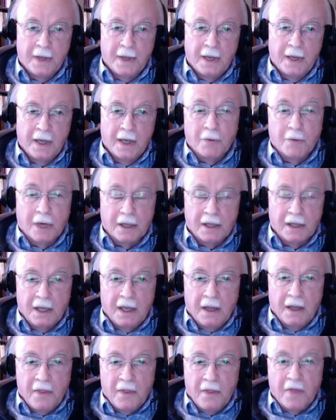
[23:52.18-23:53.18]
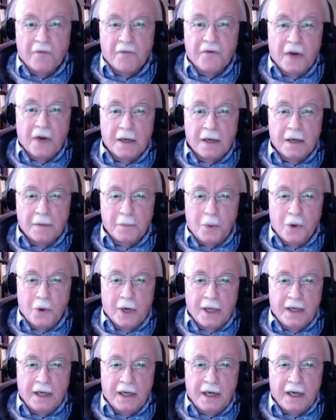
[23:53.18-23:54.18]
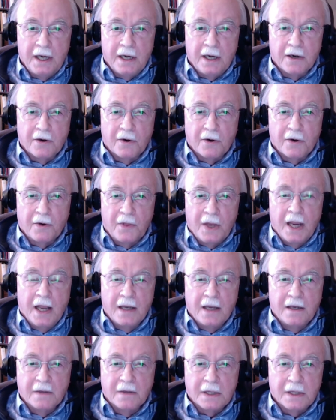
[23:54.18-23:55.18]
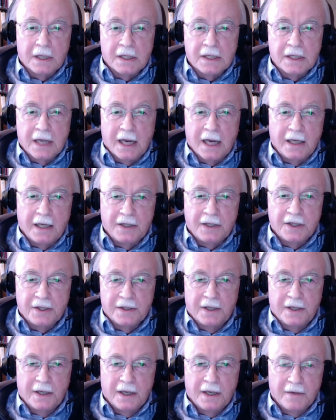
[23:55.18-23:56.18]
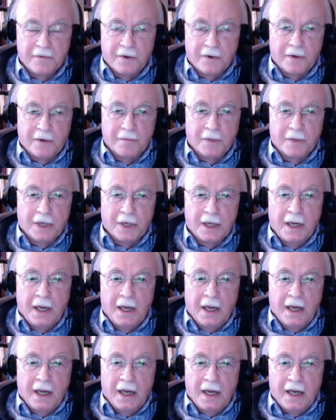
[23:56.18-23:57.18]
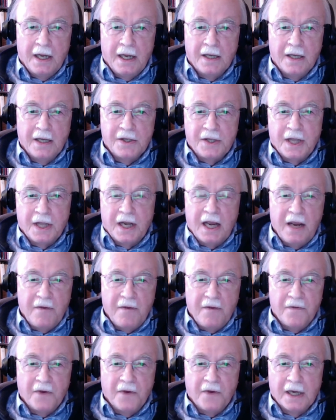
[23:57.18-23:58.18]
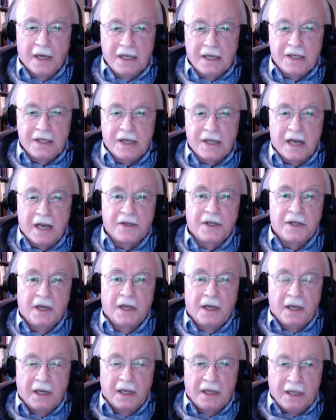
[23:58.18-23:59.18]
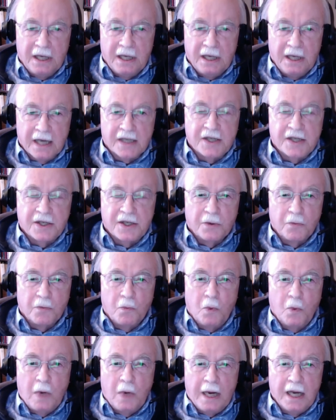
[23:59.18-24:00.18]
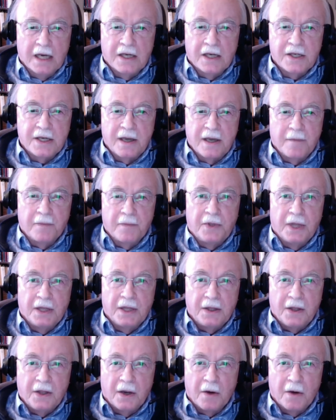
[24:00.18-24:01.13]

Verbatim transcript: Well, the final point here, the end of Ghazali's involvement, is that he finally says, yes, we accept that there